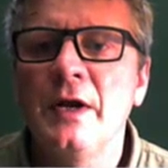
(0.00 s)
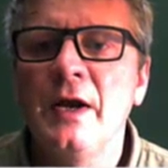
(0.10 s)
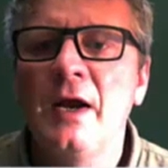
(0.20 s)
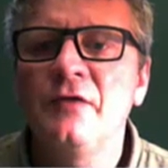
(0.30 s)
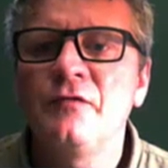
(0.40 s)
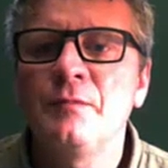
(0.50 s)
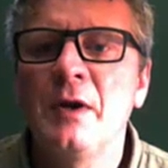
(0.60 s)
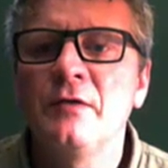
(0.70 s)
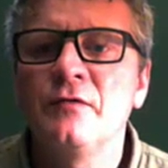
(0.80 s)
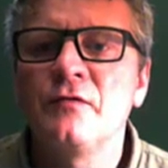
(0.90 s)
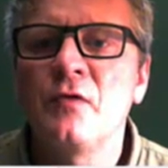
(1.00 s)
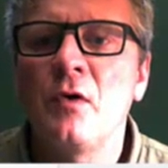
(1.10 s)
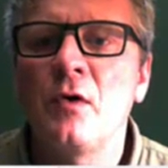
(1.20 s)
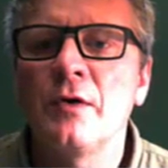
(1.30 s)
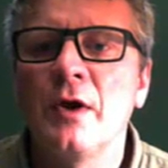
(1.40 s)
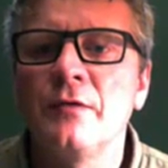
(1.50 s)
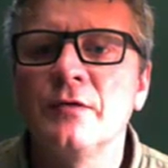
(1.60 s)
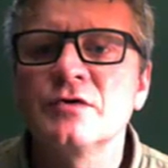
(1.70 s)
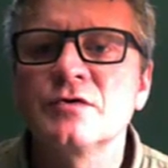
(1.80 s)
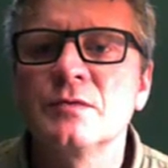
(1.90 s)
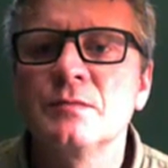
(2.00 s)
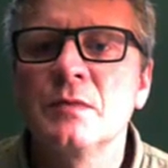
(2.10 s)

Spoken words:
has been installed on this